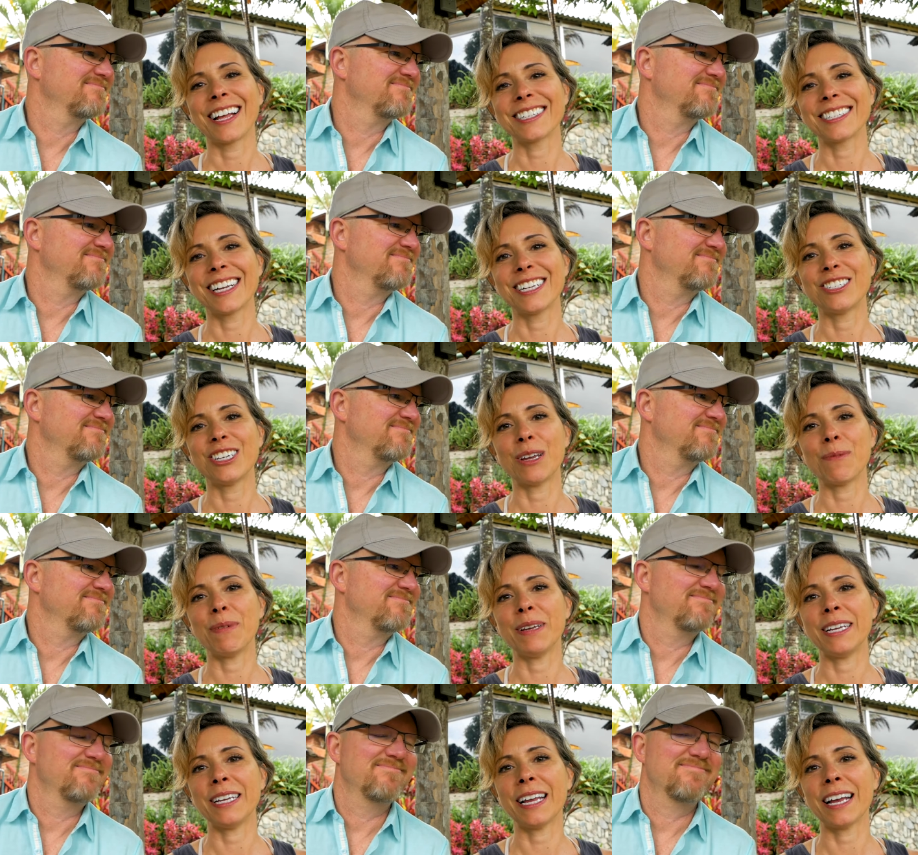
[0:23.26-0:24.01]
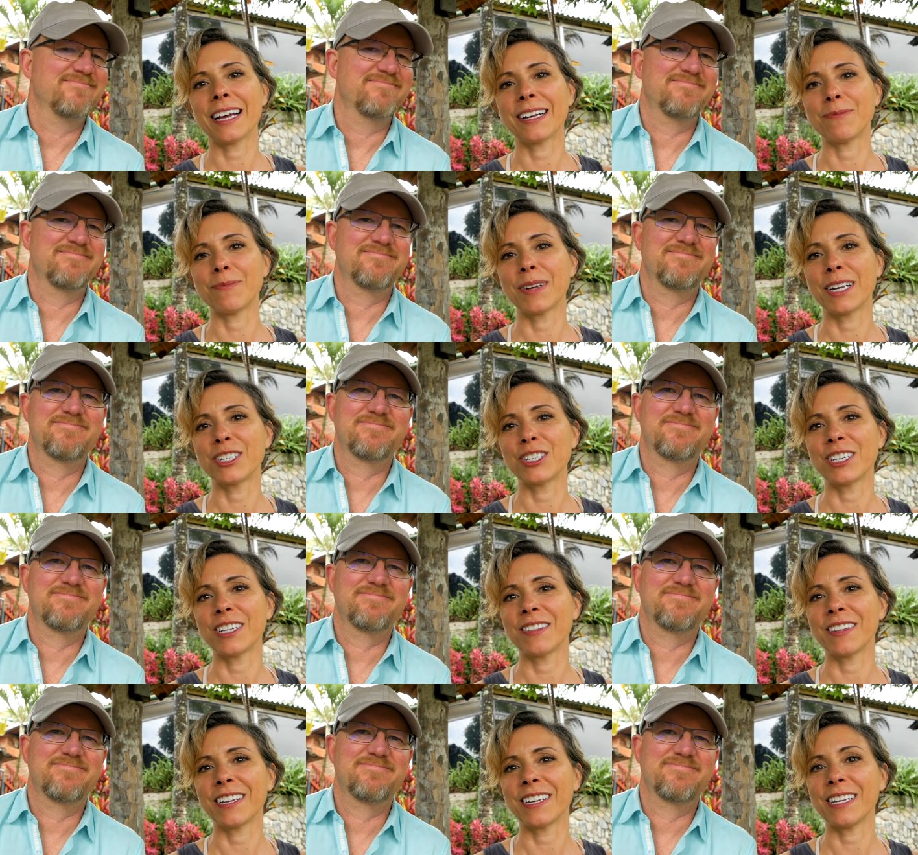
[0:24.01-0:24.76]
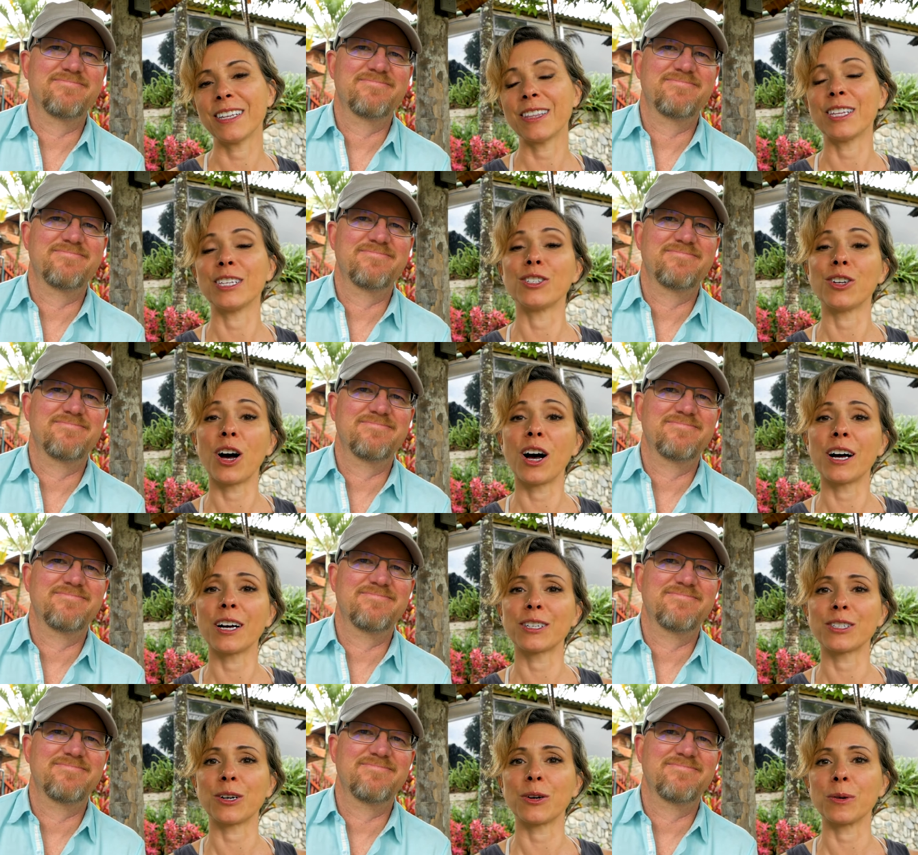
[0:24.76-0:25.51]
Speaker 1: last night JP had mentioned that the
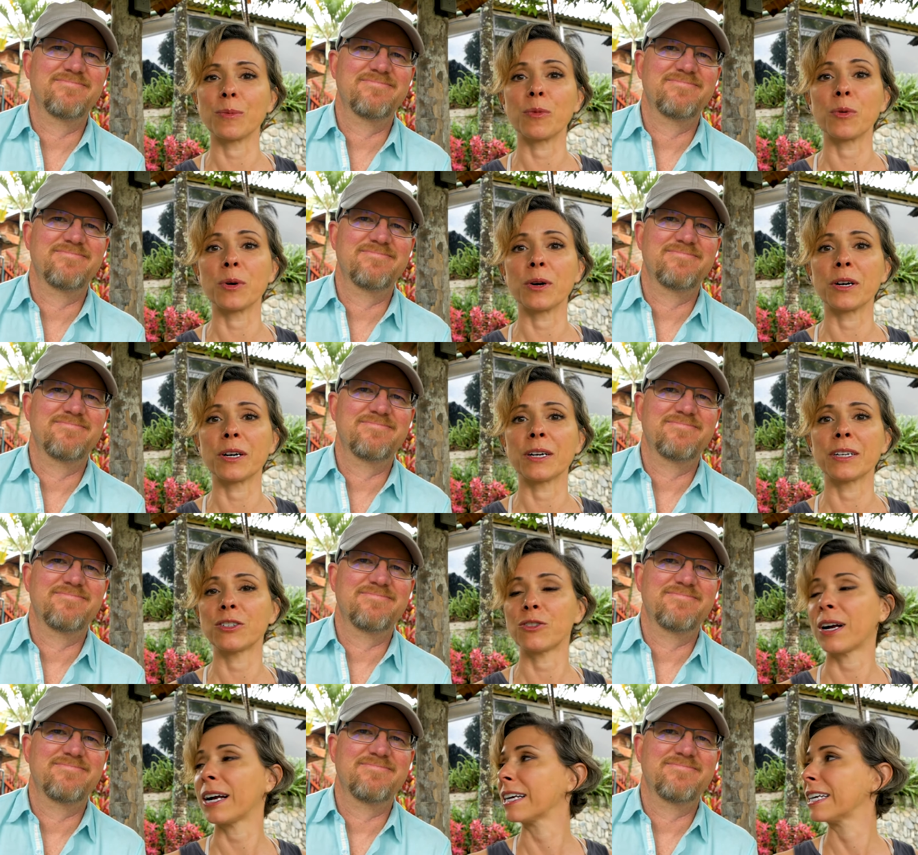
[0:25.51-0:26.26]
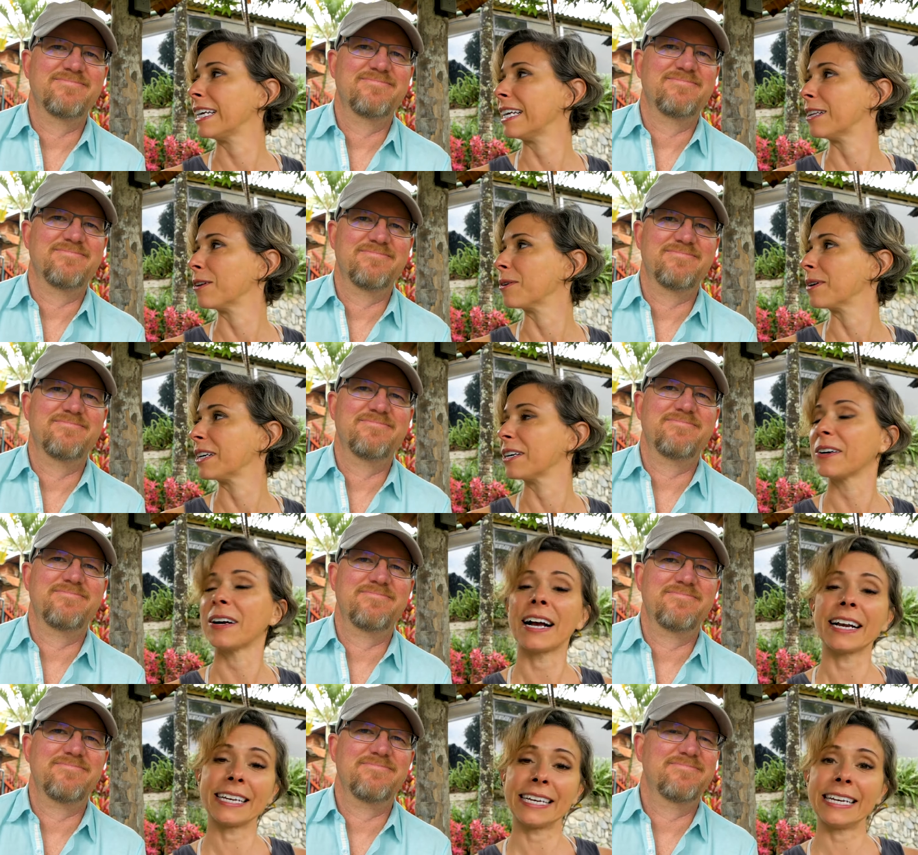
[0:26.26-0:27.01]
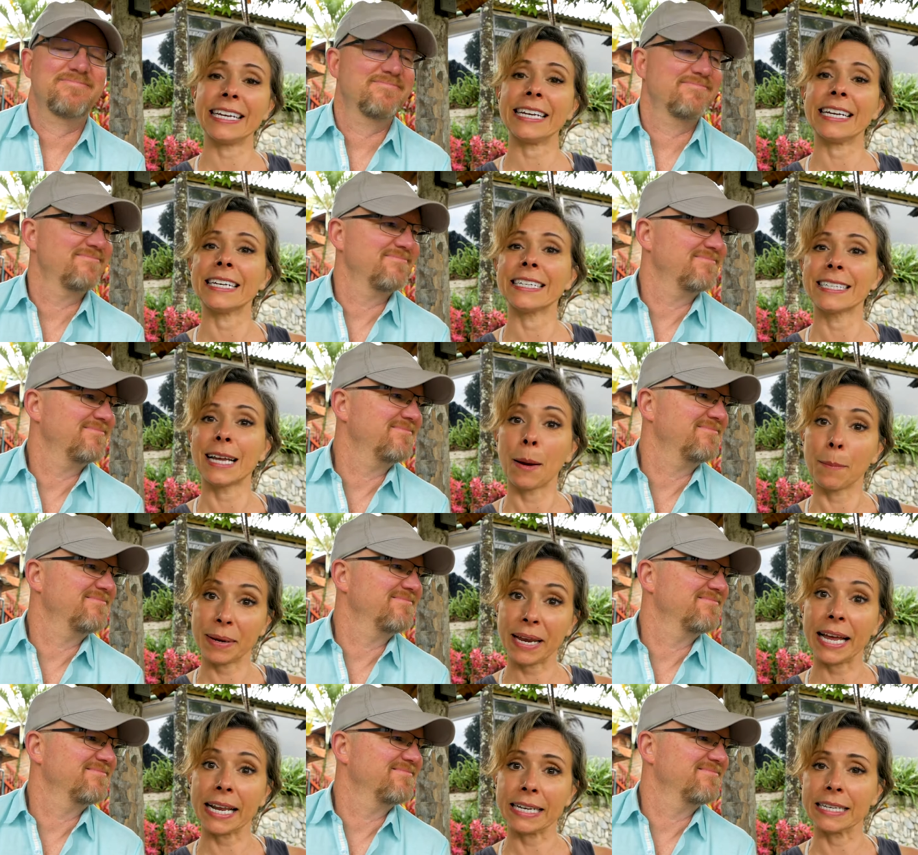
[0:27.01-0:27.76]
dogs are more tranquilo here mm-hmm. aquí
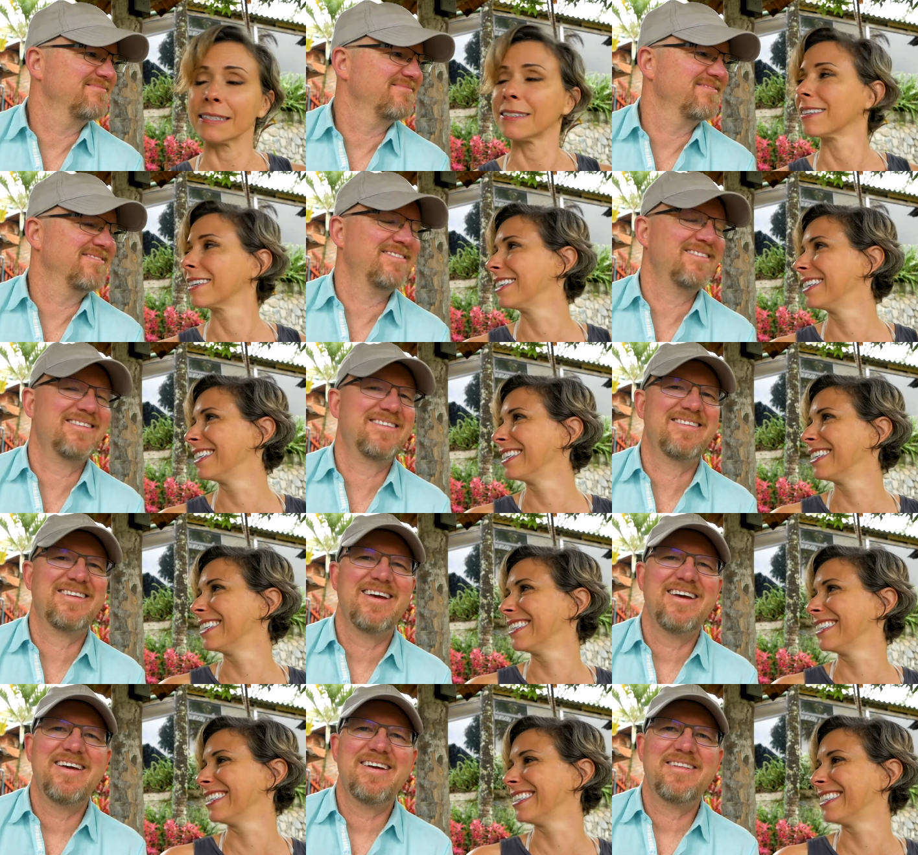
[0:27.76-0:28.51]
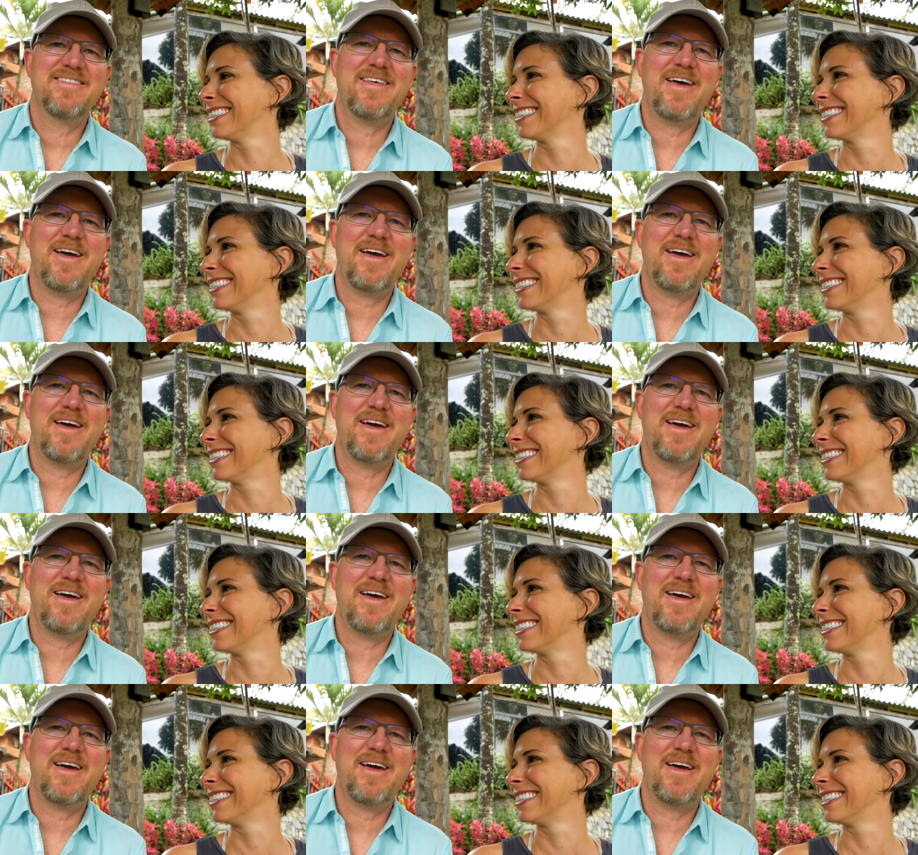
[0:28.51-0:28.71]
también.